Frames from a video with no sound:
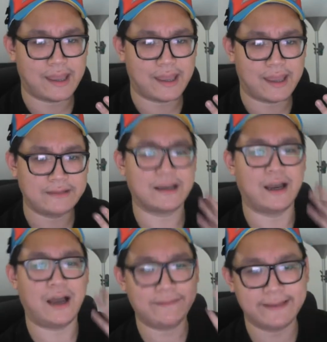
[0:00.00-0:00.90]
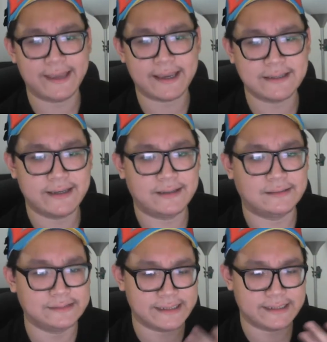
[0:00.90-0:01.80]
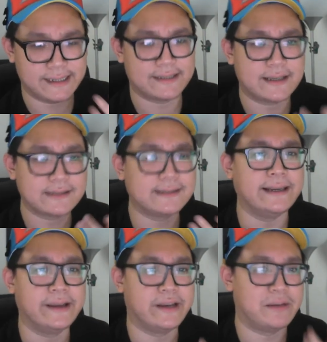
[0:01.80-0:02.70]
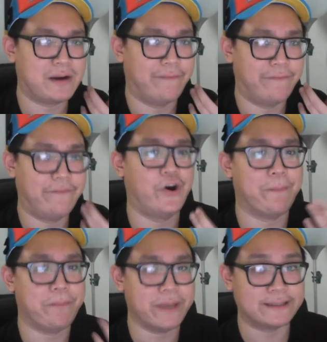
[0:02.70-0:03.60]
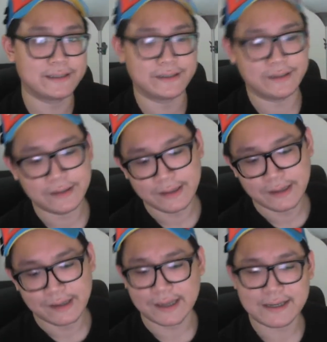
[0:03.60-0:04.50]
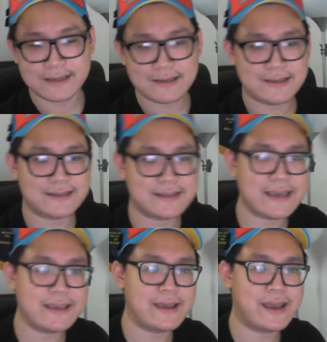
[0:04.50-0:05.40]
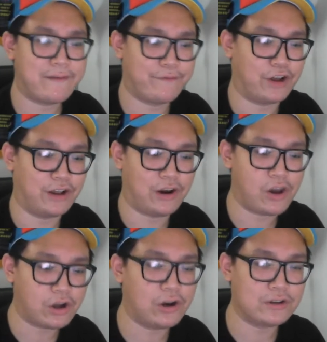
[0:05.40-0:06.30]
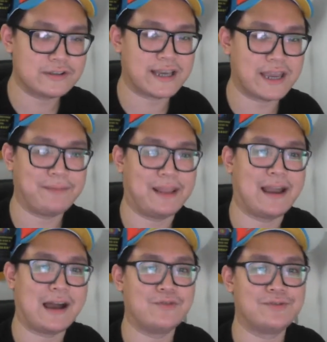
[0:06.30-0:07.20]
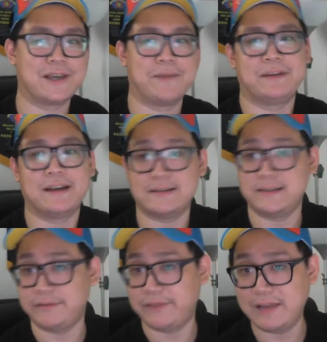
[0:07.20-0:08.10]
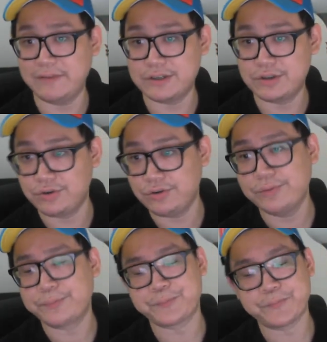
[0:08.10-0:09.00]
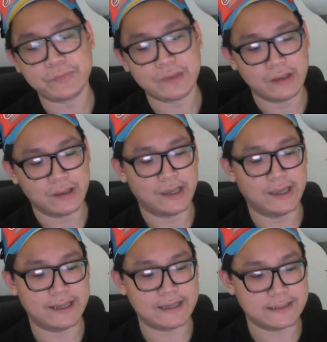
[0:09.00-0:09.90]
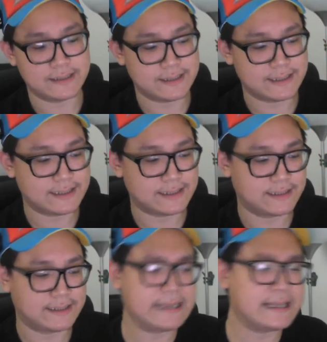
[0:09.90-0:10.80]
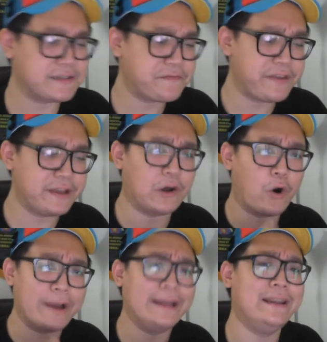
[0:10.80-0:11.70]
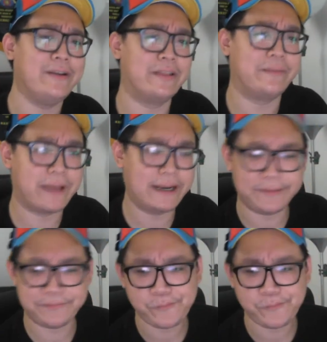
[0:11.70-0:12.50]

and after exhale the taste does linger in your mouth for a bit. It doesn't stay there for a long time like how some custard flavors do. It doesn't feel oily on the palate,